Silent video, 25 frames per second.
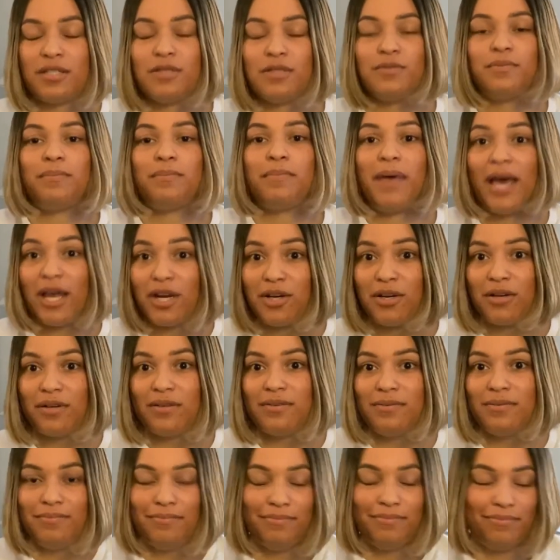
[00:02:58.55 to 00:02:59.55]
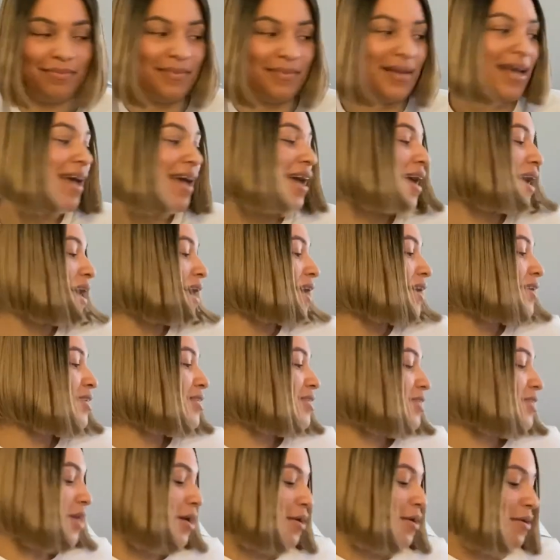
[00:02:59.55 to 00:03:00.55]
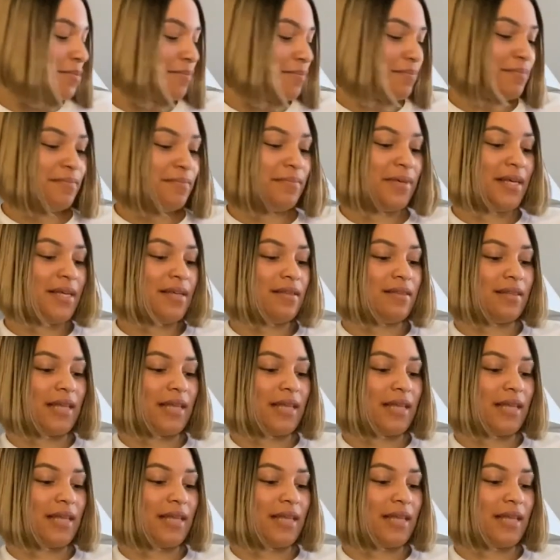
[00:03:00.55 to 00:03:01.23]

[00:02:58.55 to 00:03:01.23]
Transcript: better. So, but